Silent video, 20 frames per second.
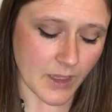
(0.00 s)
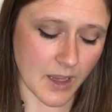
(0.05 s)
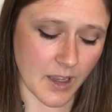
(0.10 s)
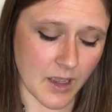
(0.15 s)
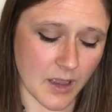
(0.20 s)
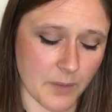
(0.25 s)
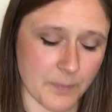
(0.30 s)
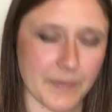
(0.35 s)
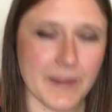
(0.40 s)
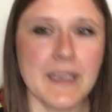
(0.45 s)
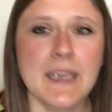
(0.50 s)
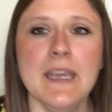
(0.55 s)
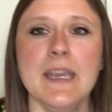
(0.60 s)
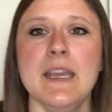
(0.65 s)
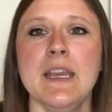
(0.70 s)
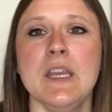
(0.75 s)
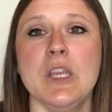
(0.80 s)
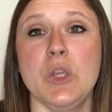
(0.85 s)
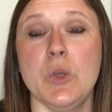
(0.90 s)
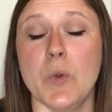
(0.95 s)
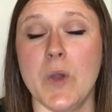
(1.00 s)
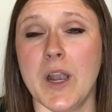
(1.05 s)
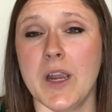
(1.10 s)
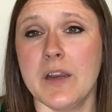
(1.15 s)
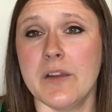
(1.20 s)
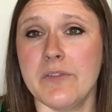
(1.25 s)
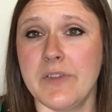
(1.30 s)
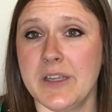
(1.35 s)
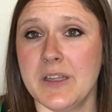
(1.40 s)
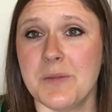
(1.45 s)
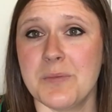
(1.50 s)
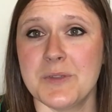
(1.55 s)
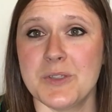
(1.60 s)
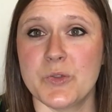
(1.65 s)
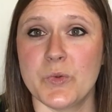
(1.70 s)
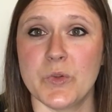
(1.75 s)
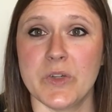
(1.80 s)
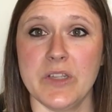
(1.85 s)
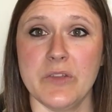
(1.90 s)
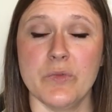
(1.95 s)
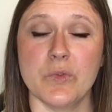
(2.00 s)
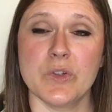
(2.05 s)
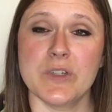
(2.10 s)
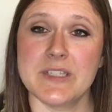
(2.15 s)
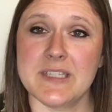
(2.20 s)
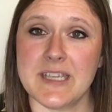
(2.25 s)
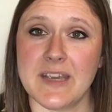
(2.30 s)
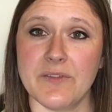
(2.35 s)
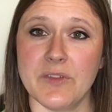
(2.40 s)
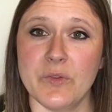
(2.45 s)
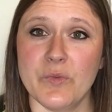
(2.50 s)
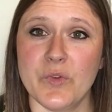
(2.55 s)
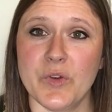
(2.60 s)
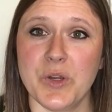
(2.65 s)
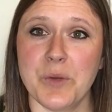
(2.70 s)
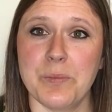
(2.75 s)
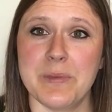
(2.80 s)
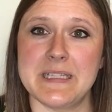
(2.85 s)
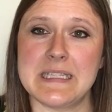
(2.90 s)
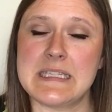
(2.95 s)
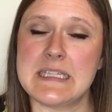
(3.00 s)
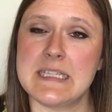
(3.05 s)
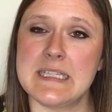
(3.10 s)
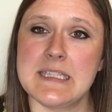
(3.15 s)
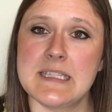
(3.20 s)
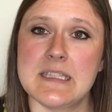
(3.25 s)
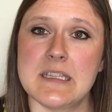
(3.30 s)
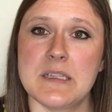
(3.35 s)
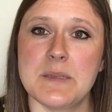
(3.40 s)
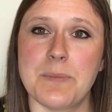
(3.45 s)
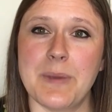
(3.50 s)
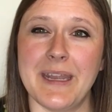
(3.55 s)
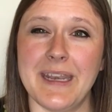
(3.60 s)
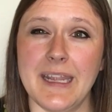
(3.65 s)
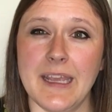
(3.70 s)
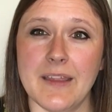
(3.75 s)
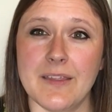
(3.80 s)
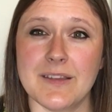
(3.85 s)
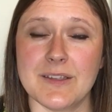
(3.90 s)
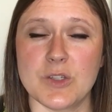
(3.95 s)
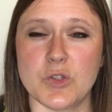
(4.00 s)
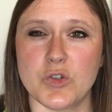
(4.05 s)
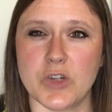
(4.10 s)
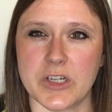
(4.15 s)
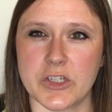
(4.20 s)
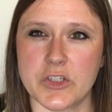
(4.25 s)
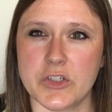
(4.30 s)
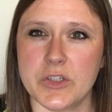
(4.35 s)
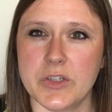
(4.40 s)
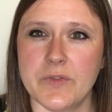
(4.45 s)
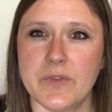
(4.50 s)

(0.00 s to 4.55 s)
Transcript: Um, you are available 24 7 for your business, depending on the structure.